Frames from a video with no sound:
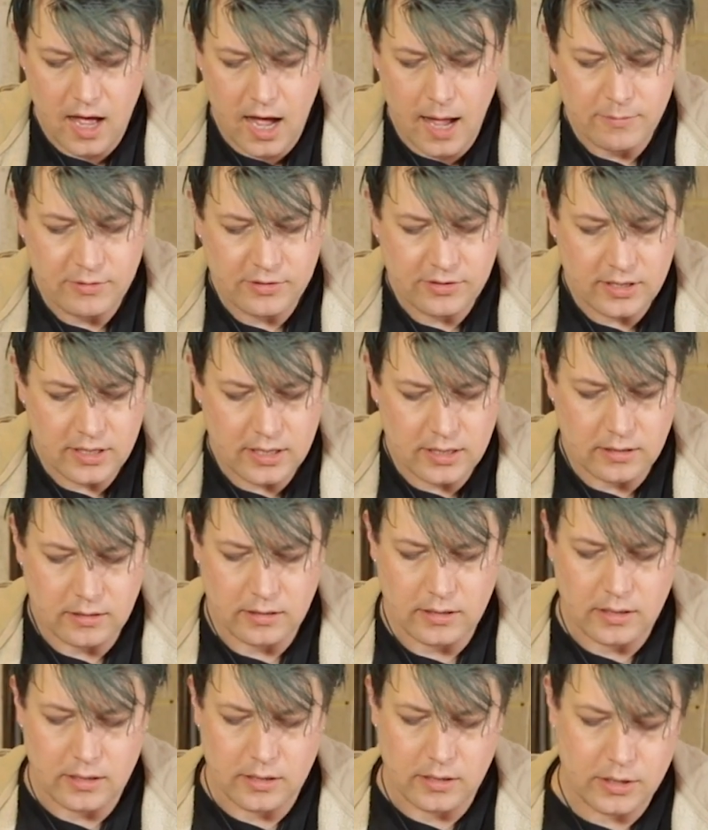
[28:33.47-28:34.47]
I'm just going
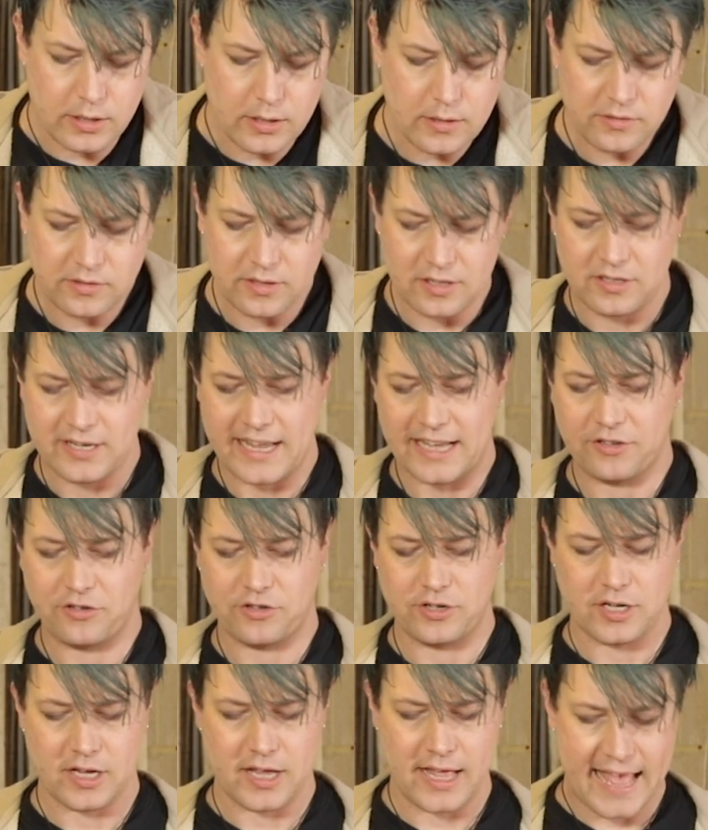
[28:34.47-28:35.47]
to use the
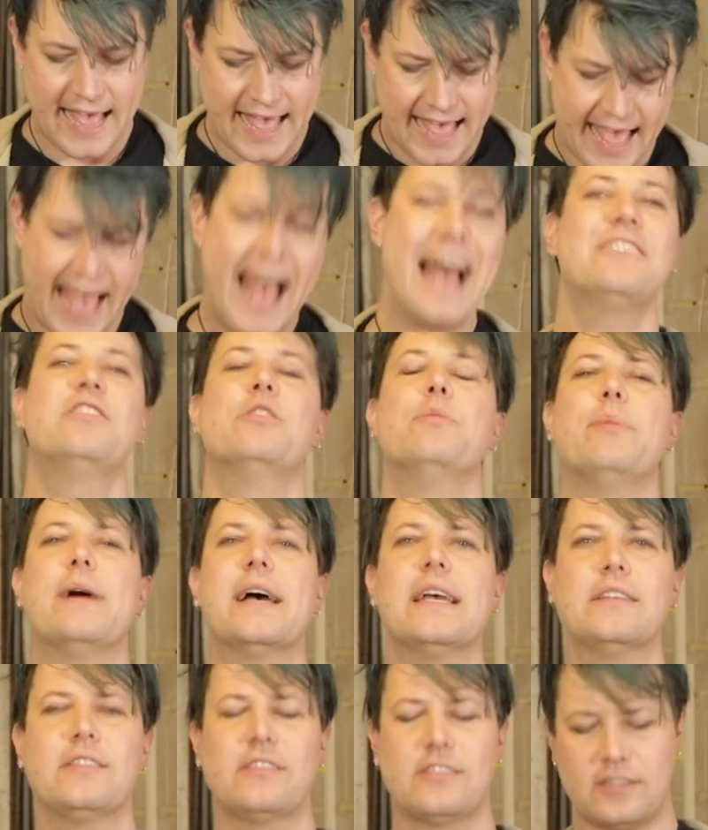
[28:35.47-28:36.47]
texture as a
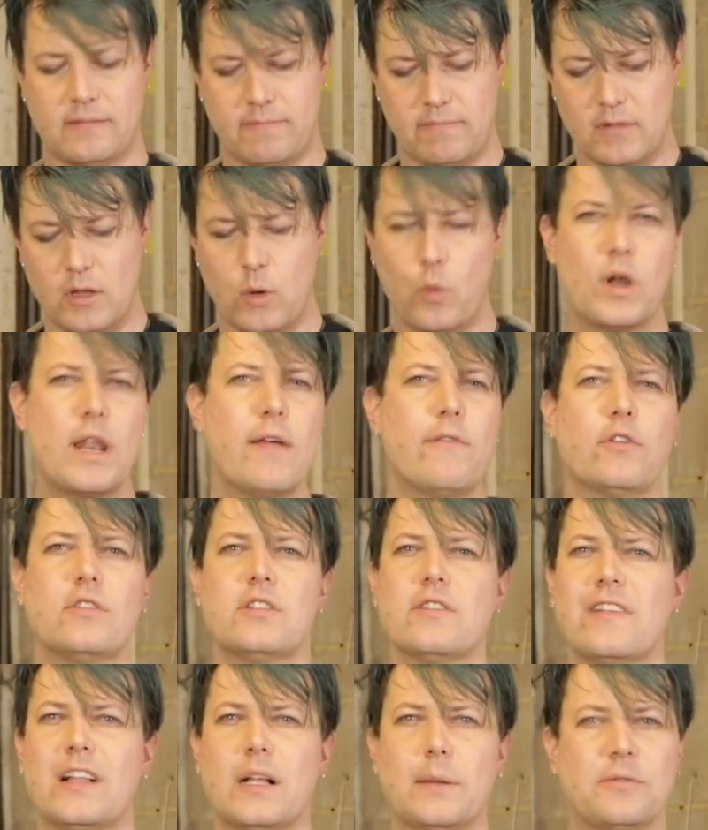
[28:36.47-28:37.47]
base. Whatever
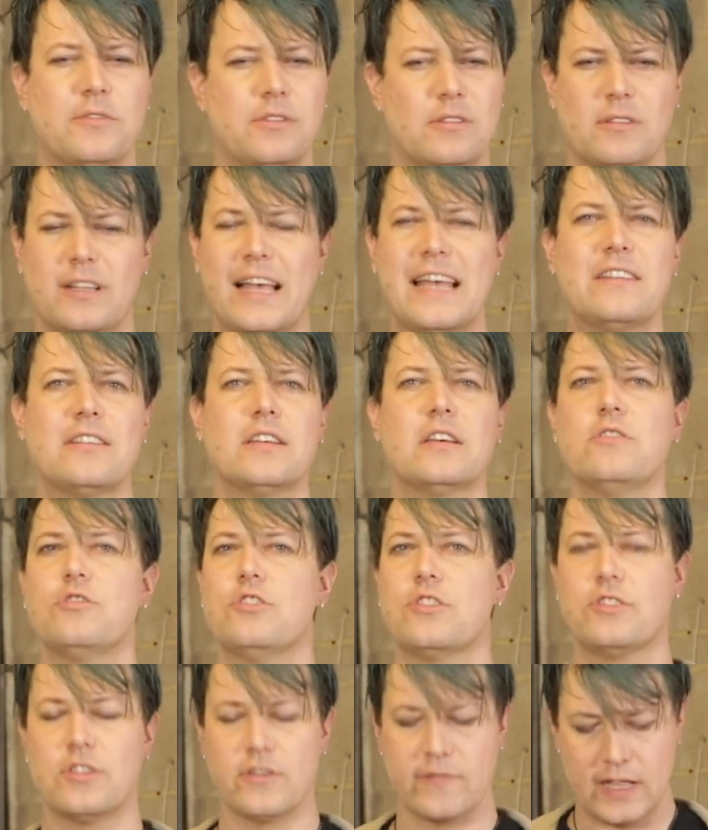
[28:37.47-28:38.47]
develops later
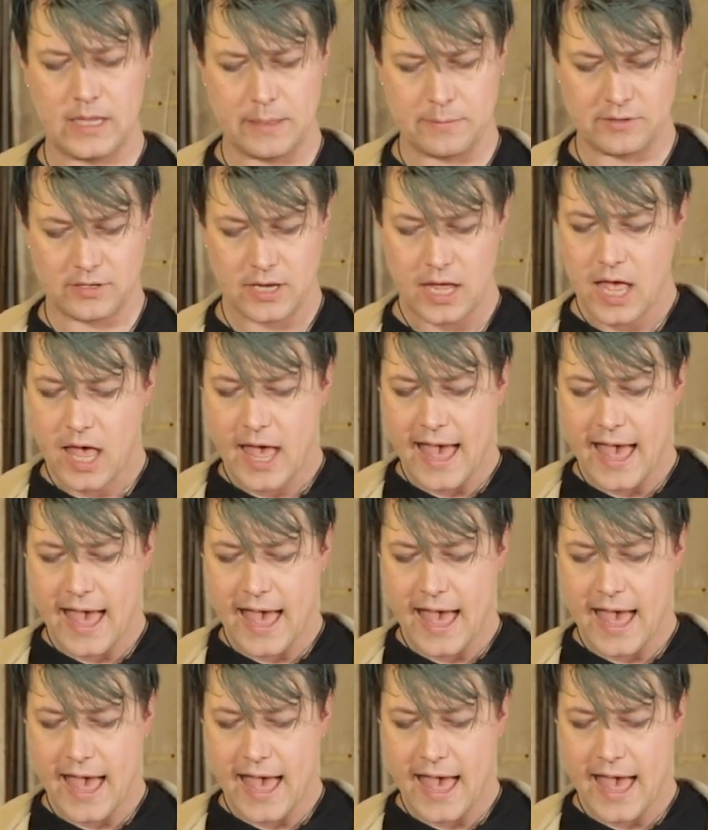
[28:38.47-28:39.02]
just develops.